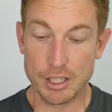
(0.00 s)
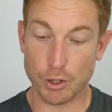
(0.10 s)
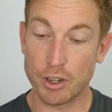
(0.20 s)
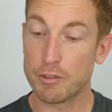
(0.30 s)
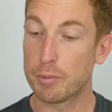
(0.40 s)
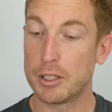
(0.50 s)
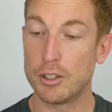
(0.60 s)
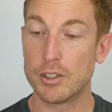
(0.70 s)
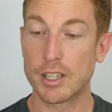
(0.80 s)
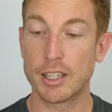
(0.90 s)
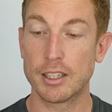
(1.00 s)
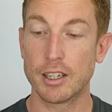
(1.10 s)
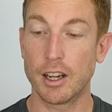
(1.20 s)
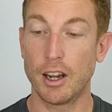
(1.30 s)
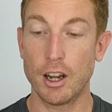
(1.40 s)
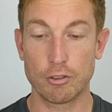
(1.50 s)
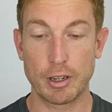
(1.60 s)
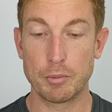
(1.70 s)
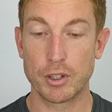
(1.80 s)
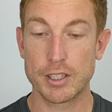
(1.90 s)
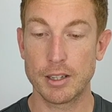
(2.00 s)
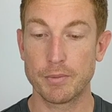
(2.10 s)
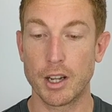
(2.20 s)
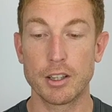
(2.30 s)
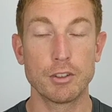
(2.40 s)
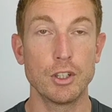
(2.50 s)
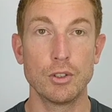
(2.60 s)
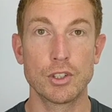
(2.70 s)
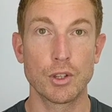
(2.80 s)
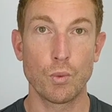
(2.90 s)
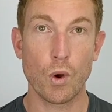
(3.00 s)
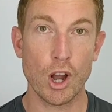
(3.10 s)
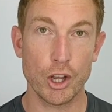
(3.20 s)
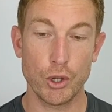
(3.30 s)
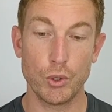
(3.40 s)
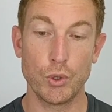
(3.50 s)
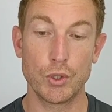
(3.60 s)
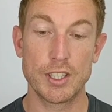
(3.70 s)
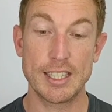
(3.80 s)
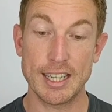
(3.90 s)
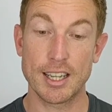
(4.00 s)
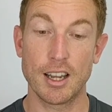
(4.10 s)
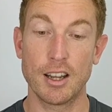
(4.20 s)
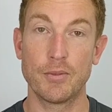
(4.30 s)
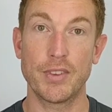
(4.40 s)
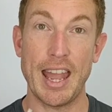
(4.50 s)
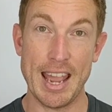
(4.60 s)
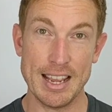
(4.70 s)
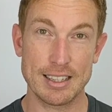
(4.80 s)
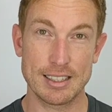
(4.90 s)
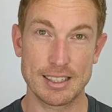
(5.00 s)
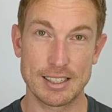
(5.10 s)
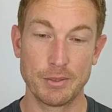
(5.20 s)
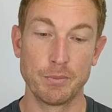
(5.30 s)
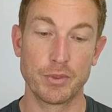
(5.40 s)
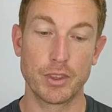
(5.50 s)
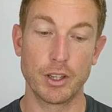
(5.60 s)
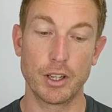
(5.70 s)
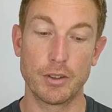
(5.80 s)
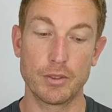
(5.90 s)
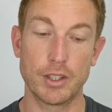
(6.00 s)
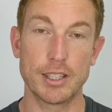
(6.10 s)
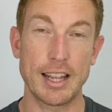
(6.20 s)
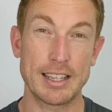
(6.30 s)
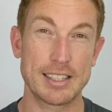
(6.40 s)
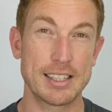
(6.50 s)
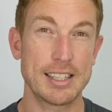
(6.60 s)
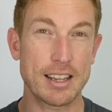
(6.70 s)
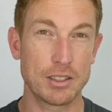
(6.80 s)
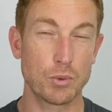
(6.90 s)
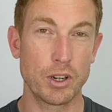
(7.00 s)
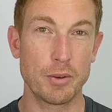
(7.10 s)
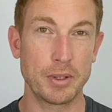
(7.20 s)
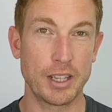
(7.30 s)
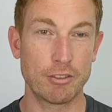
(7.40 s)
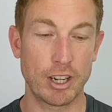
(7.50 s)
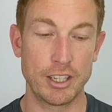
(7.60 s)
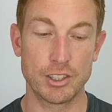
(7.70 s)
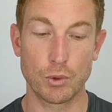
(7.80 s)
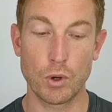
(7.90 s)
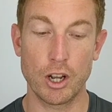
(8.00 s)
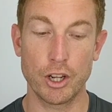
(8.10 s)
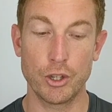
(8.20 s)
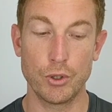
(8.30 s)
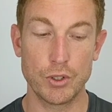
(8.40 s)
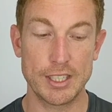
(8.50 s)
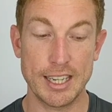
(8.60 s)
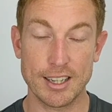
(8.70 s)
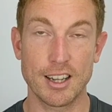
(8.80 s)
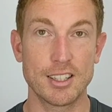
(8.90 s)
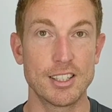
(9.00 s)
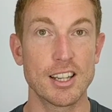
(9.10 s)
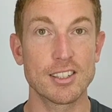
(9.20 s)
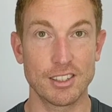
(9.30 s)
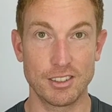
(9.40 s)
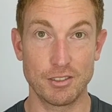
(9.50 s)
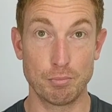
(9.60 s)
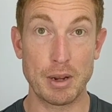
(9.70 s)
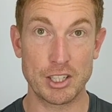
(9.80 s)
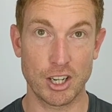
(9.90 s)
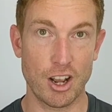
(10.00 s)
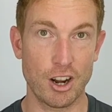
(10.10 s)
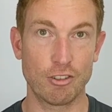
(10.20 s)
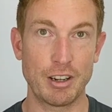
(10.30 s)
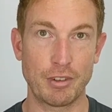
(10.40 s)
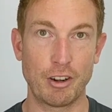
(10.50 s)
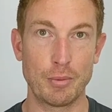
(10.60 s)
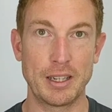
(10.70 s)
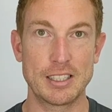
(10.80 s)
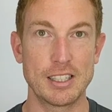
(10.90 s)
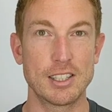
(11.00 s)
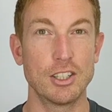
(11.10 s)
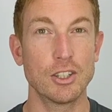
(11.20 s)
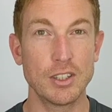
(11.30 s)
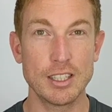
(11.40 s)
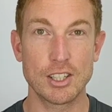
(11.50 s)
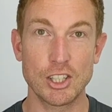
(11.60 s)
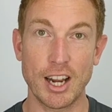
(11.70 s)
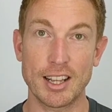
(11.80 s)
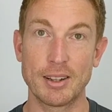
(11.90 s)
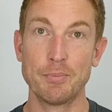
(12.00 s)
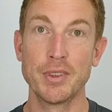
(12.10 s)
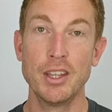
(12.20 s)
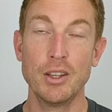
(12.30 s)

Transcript: So I've been using a heart rate monitor. I've used the Wahoo Ticker X. That's the second one up in their range. The Wahoo Ticker doesn't measure heart rate variability, so you do need to check